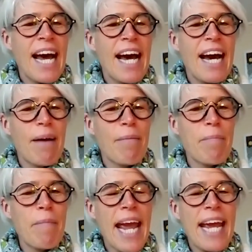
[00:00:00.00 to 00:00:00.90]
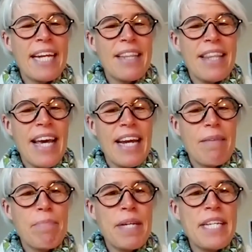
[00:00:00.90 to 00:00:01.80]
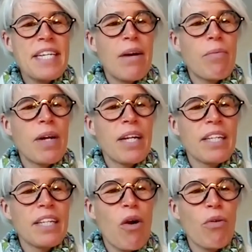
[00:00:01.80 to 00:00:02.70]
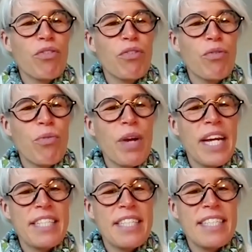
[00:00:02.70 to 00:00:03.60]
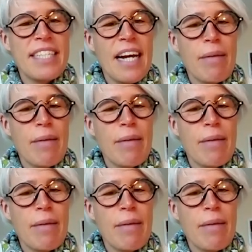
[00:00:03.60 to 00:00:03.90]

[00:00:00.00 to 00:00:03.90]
And then Peter will go through his